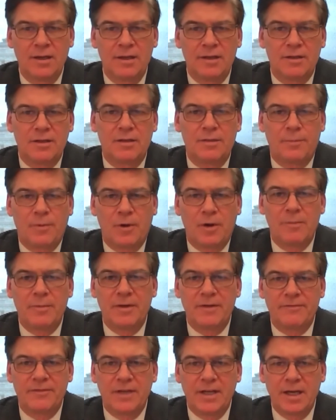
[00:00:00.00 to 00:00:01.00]
the
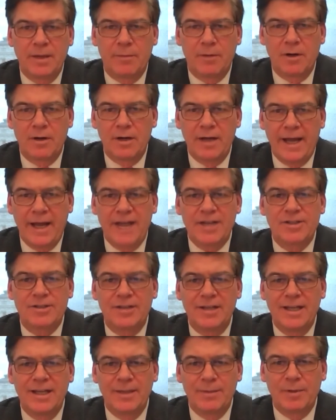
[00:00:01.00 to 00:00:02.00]
Department of Labor
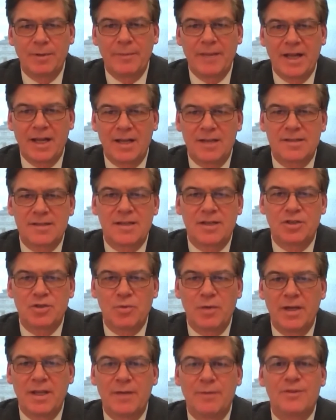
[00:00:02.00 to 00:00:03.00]
actually implemented it in such
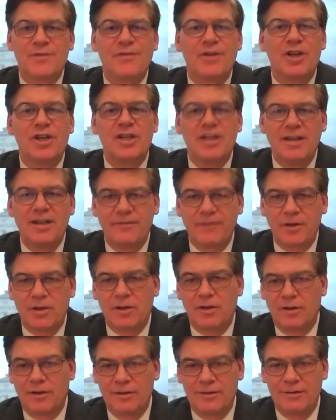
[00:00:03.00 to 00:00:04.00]
a way that was very
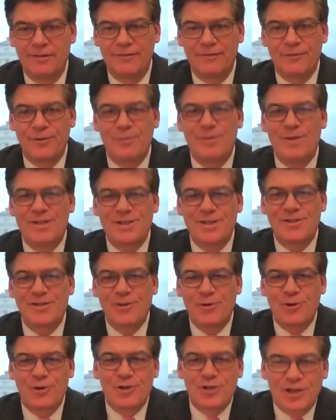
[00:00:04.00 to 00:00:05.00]
difficult for business
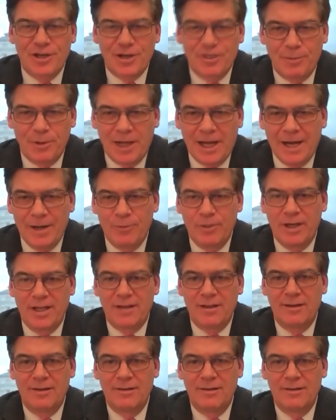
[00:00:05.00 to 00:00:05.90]
owners to comply with.